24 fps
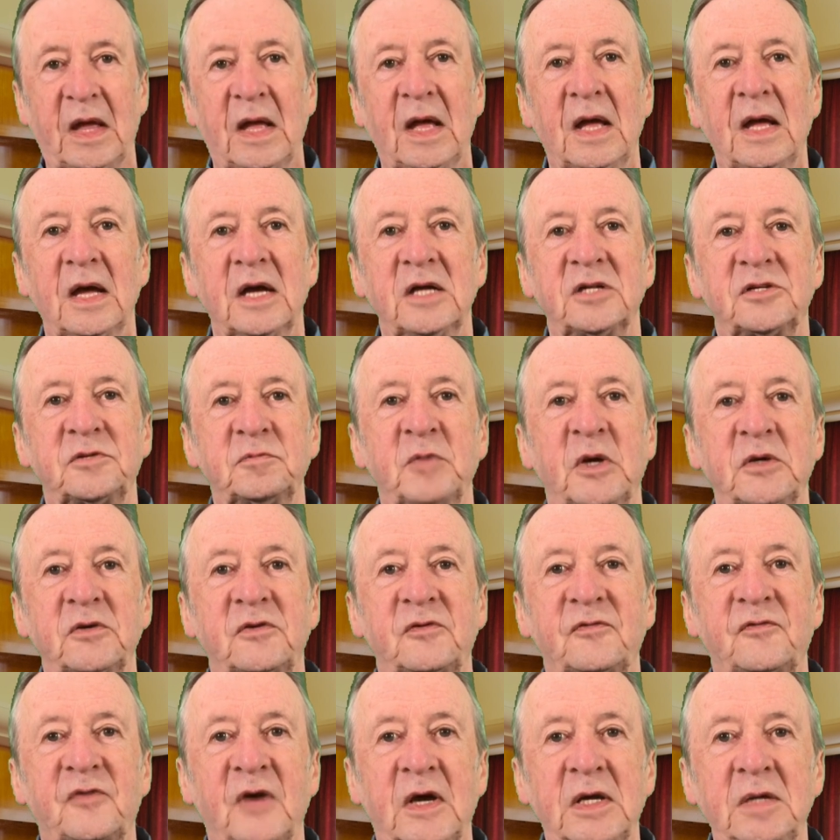Its most
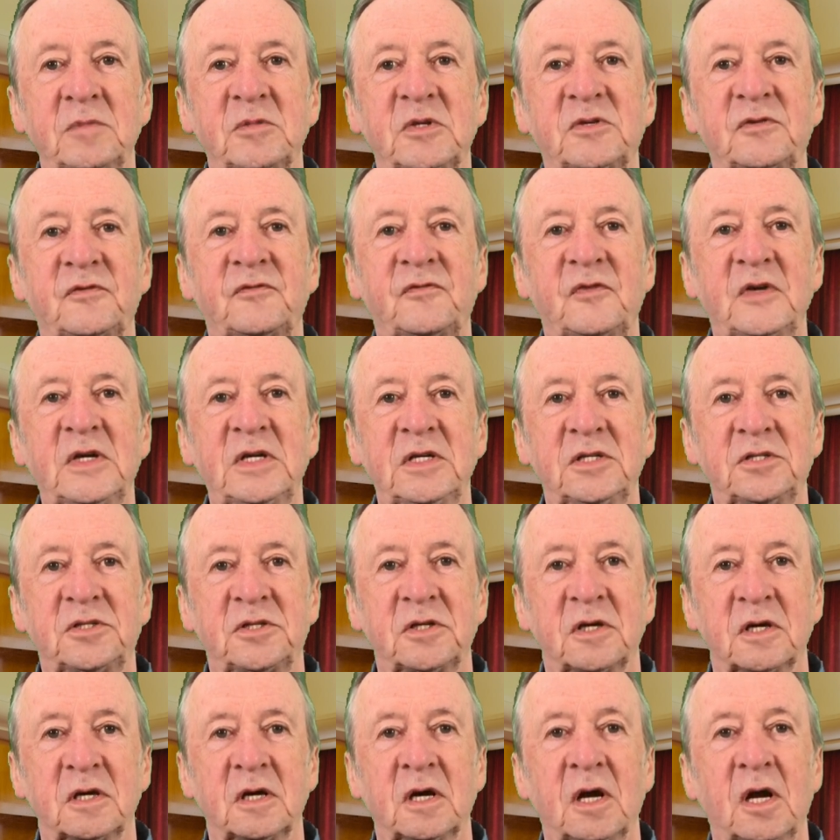famous
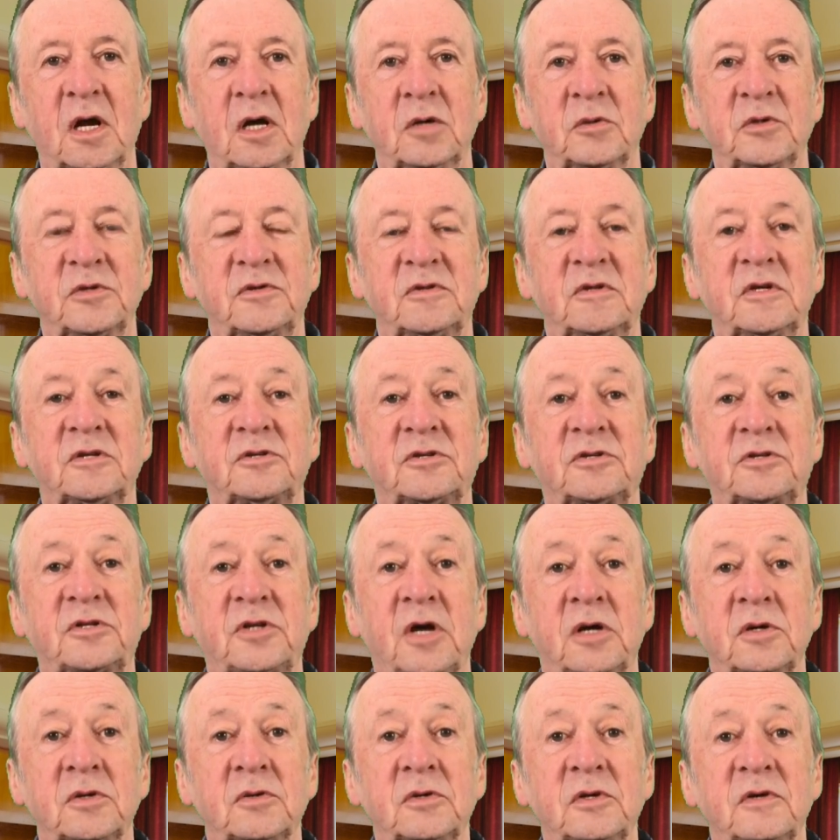feature was the
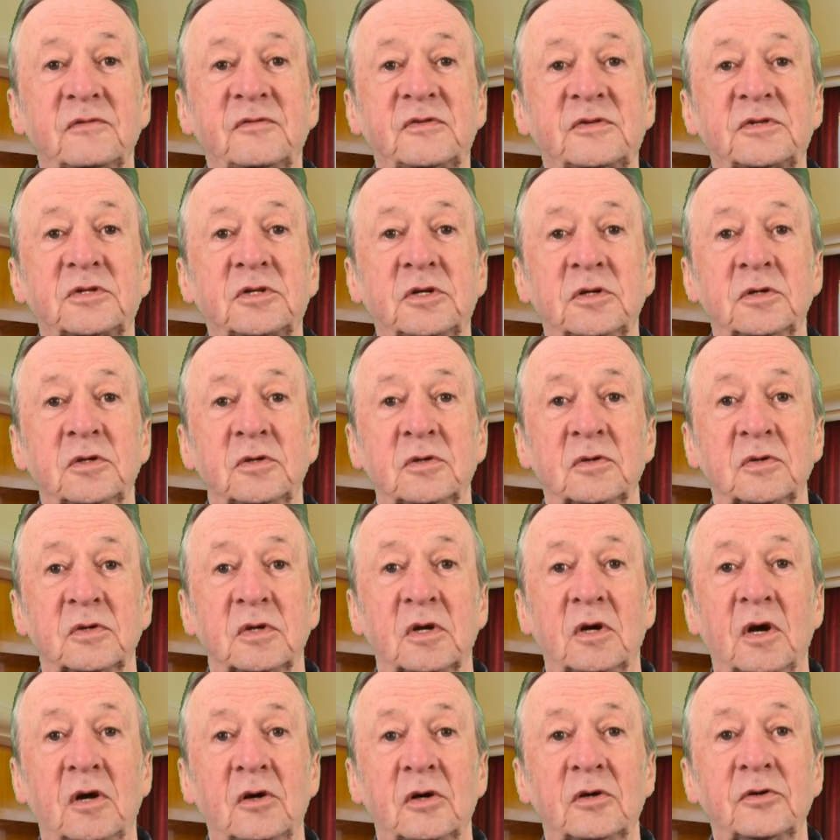Stone of Scone,
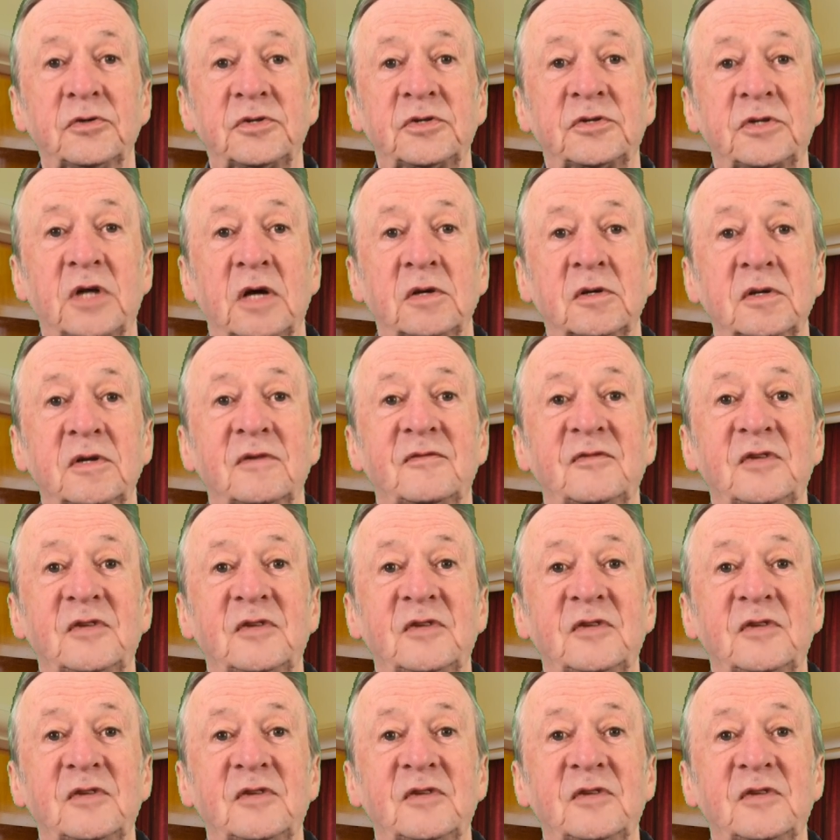or Stone of